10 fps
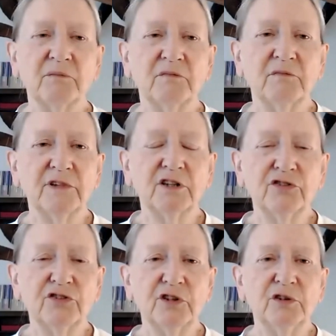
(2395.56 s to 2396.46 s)

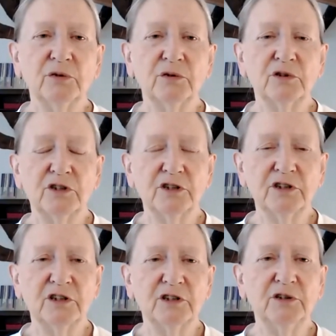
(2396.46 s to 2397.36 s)
because you're
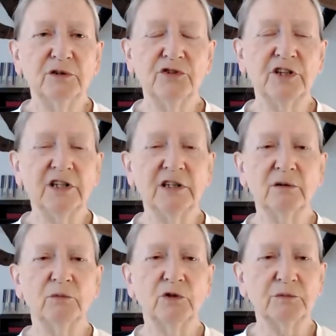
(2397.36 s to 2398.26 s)
using
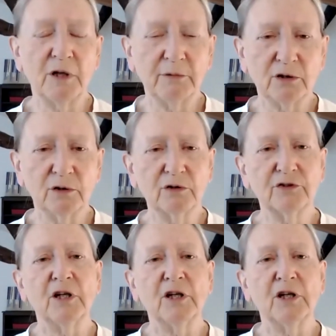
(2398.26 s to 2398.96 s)
what Baba calls